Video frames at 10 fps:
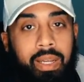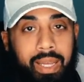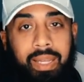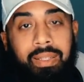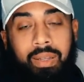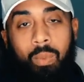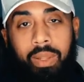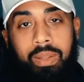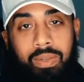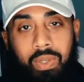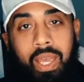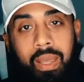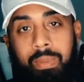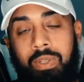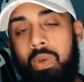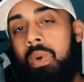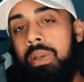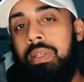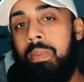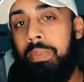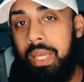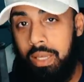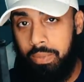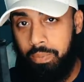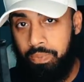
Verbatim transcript: into what this game is going to be.